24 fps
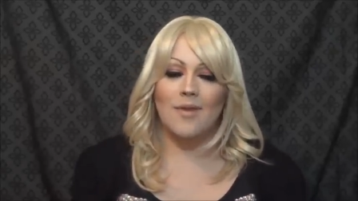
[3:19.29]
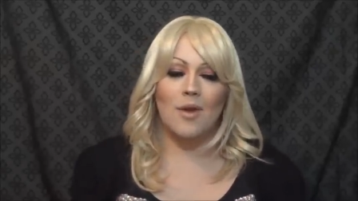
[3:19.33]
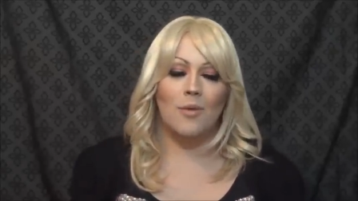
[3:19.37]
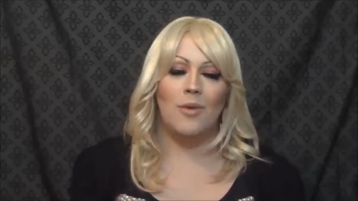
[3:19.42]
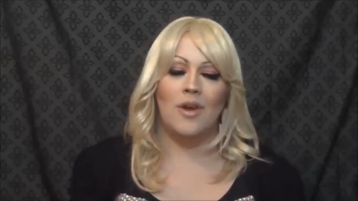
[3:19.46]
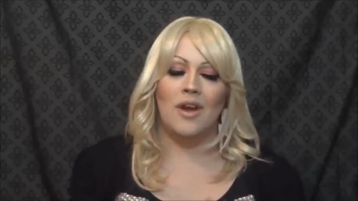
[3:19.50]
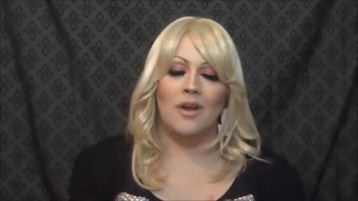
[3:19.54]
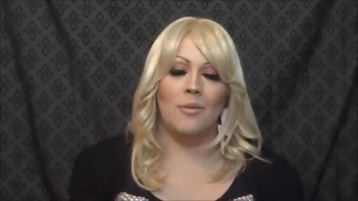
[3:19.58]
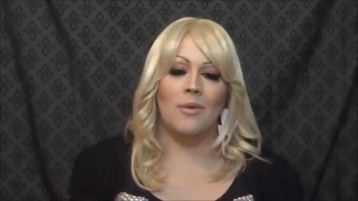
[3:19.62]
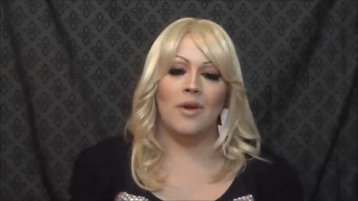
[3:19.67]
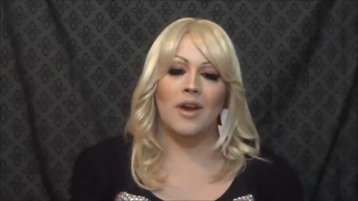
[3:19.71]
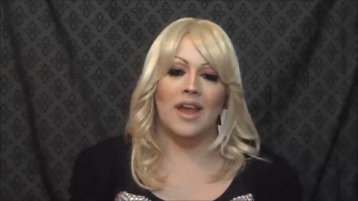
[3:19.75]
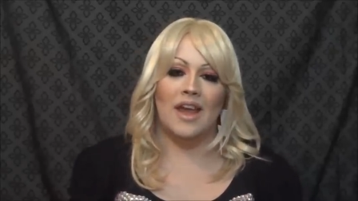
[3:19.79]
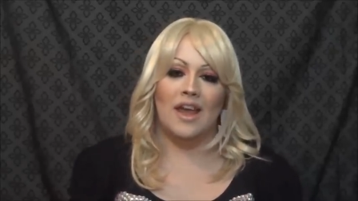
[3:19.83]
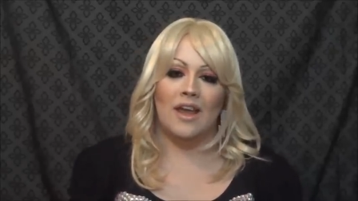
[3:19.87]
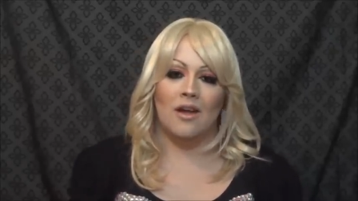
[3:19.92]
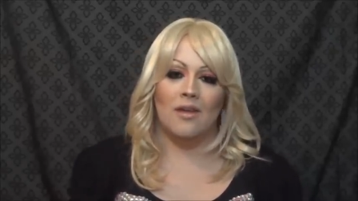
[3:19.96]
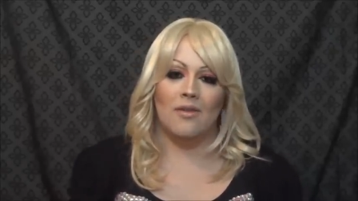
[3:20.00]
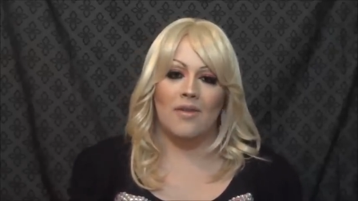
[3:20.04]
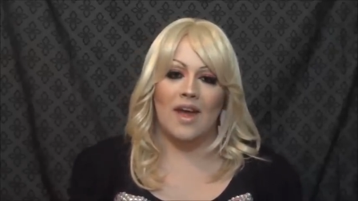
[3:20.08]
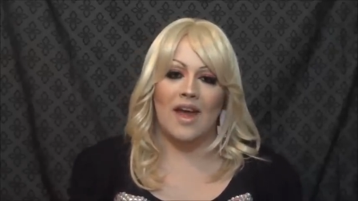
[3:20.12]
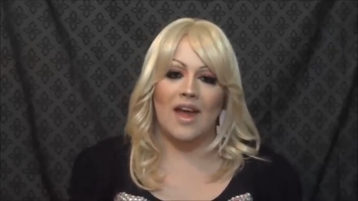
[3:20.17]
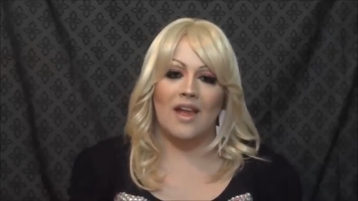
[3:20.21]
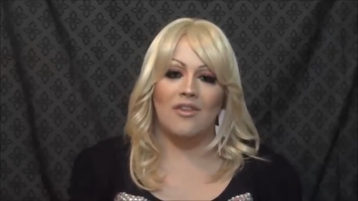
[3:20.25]
We don't want to
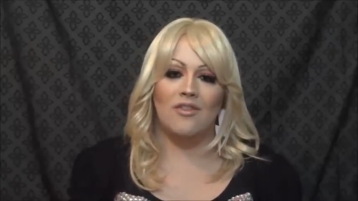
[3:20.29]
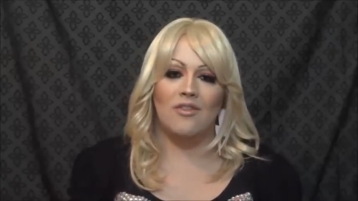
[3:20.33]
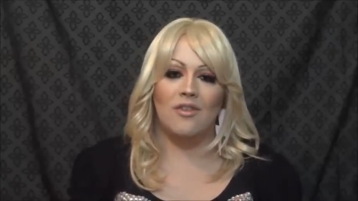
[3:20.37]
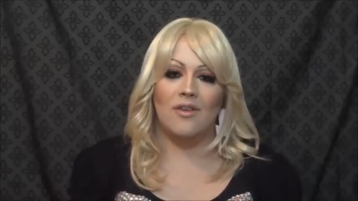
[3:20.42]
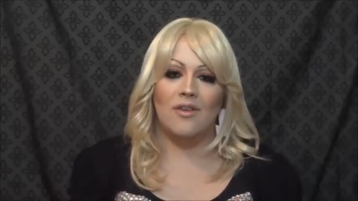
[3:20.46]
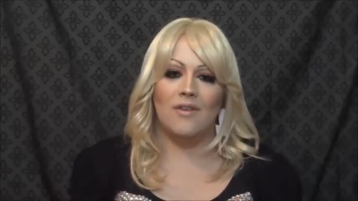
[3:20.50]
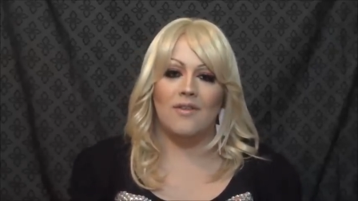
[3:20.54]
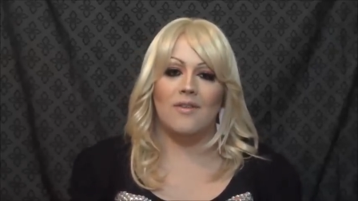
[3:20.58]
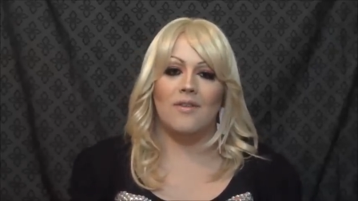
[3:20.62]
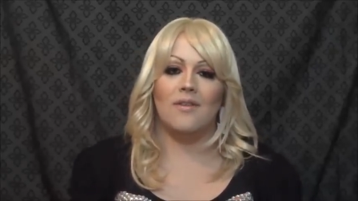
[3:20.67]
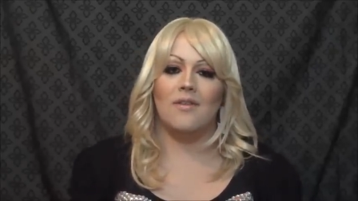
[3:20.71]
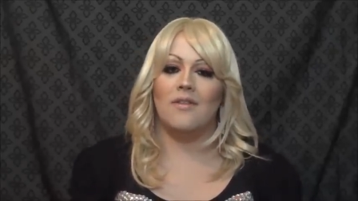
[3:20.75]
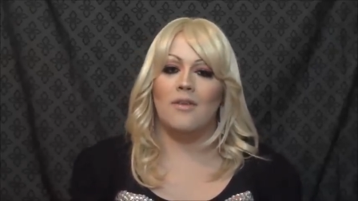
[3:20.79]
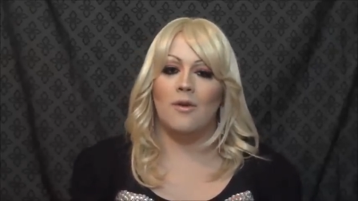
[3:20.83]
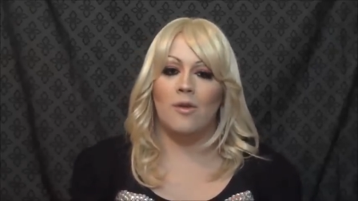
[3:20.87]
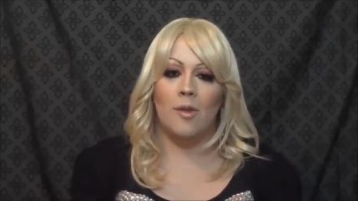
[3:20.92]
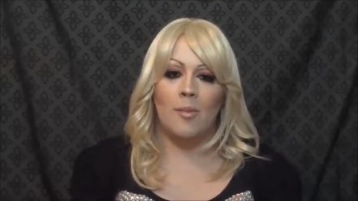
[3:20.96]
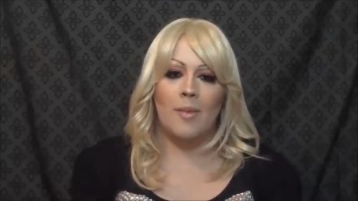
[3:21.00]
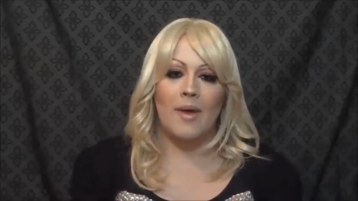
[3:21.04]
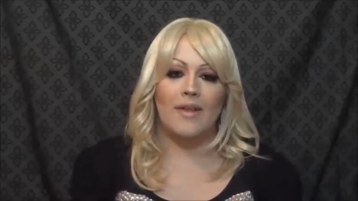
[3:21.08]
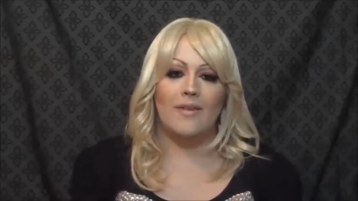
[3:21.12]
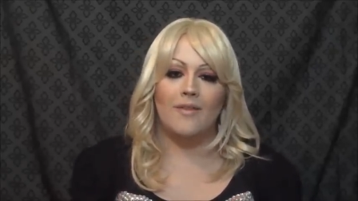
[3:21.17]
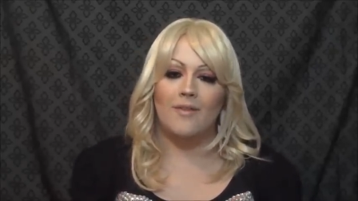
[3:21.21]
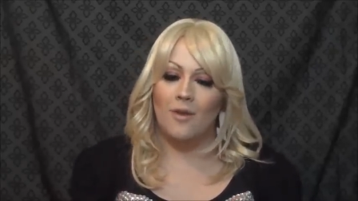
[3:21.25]
hear that. Just do the
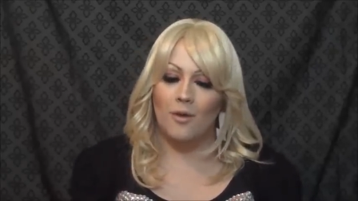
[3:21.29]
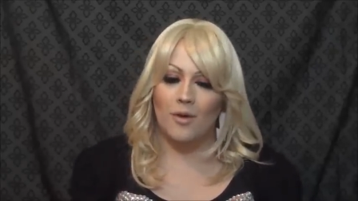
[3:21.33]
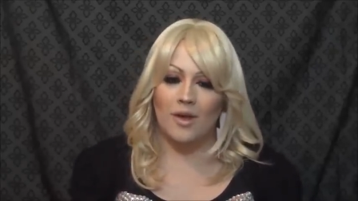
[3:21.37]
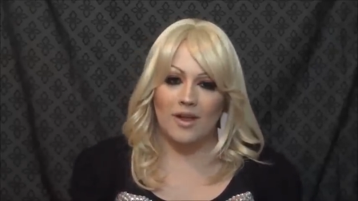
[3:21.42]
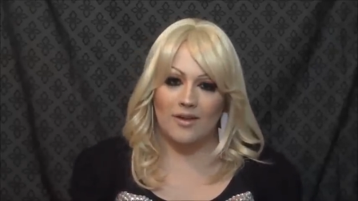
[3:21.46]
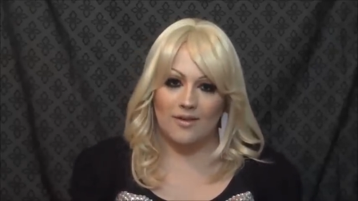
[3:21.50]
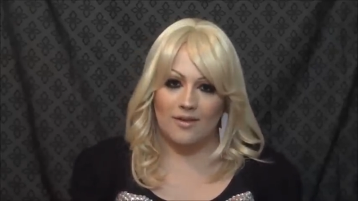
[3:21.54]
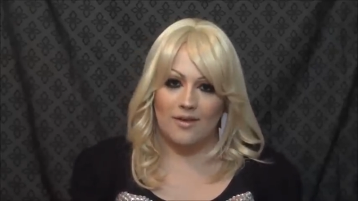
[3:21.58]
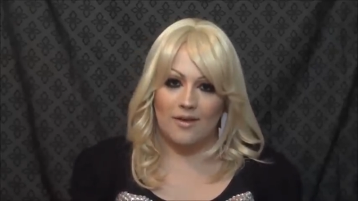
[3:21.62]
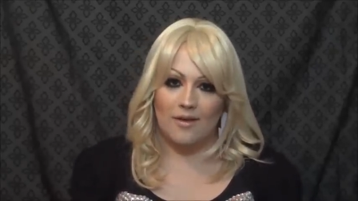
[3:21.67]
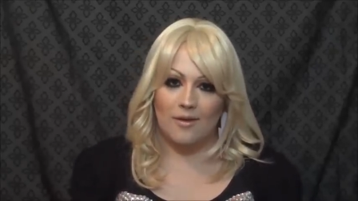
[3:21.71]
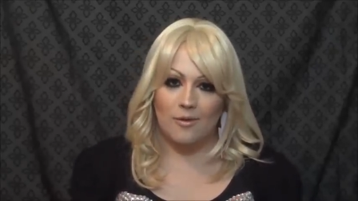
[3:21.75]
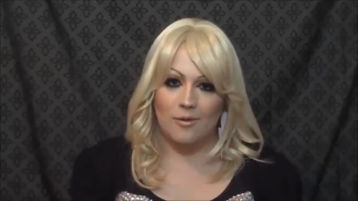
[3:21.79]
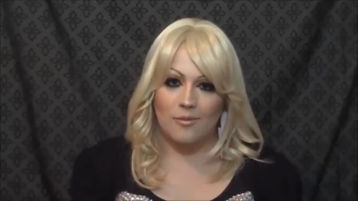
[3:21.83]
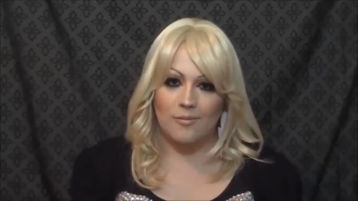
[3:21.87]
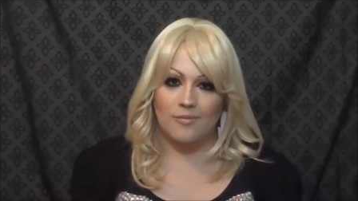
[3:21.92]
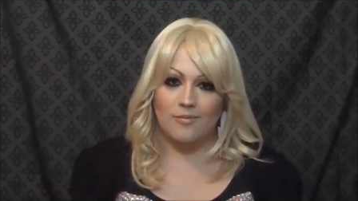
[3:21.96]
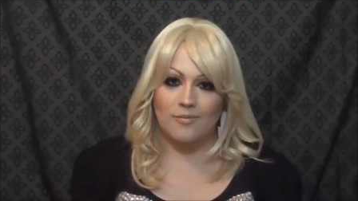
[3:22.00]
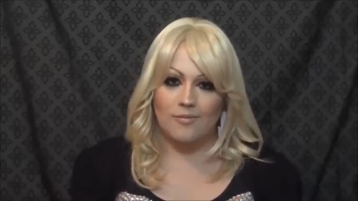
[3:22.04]
best you can do.